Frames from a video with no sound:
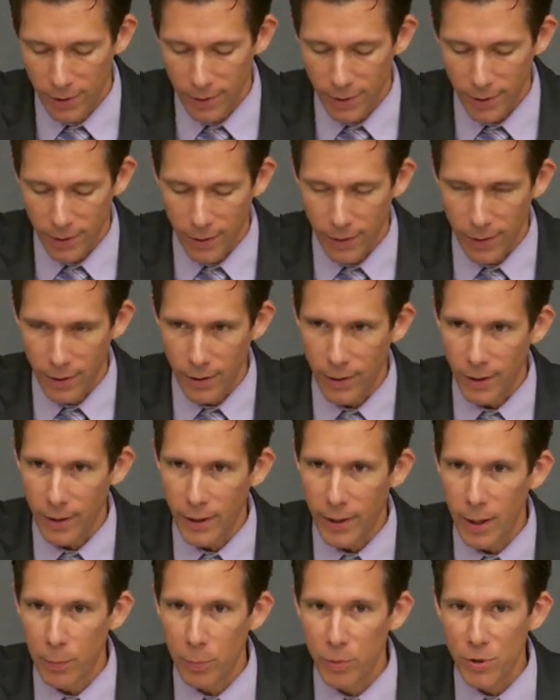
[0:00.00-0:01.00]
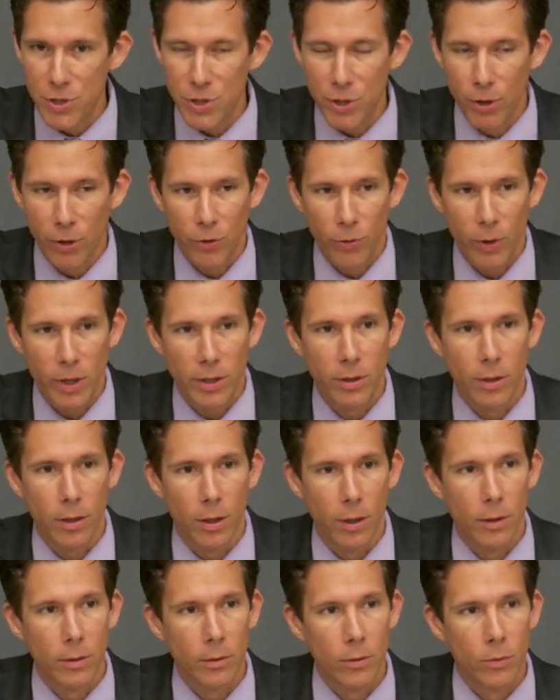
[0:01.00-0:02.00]
uh, I happened to share a train
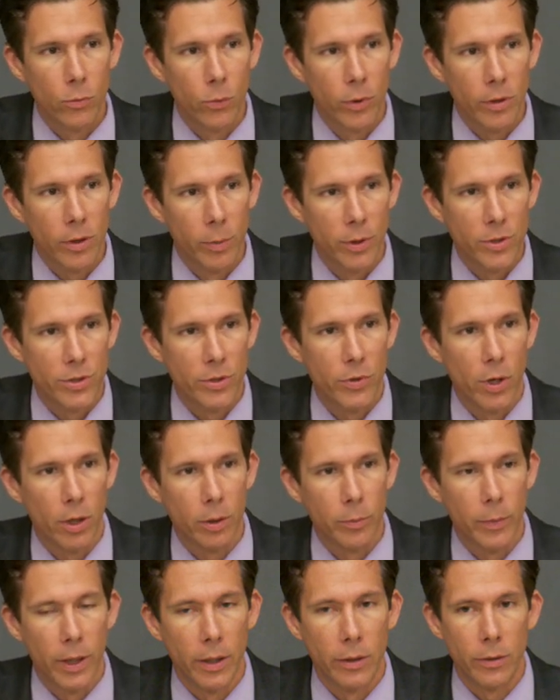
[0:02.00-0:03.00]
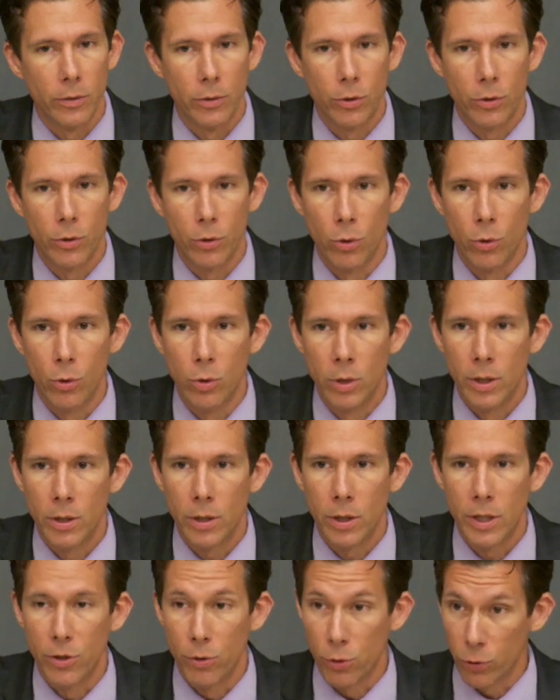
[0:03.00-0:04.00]
car with a bunch of young men who
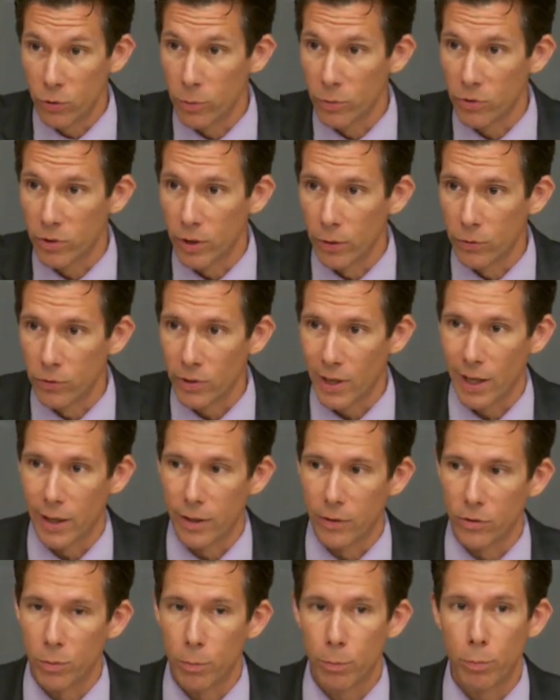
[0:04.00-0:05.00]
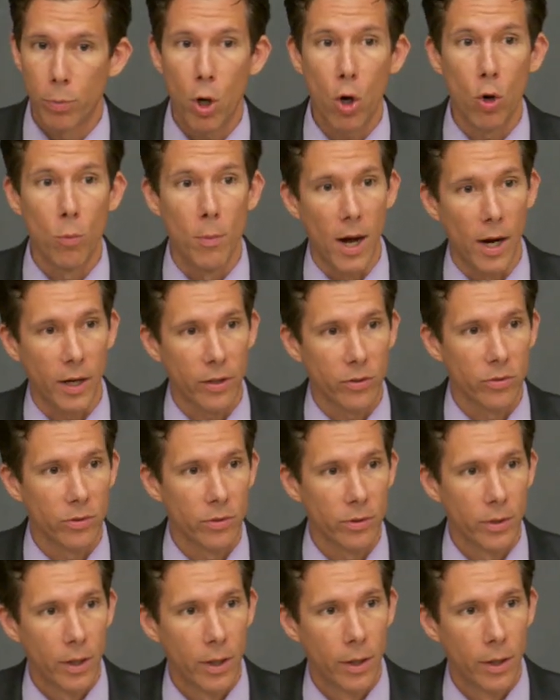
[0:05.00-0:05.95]
introduced themselves as Pomaks.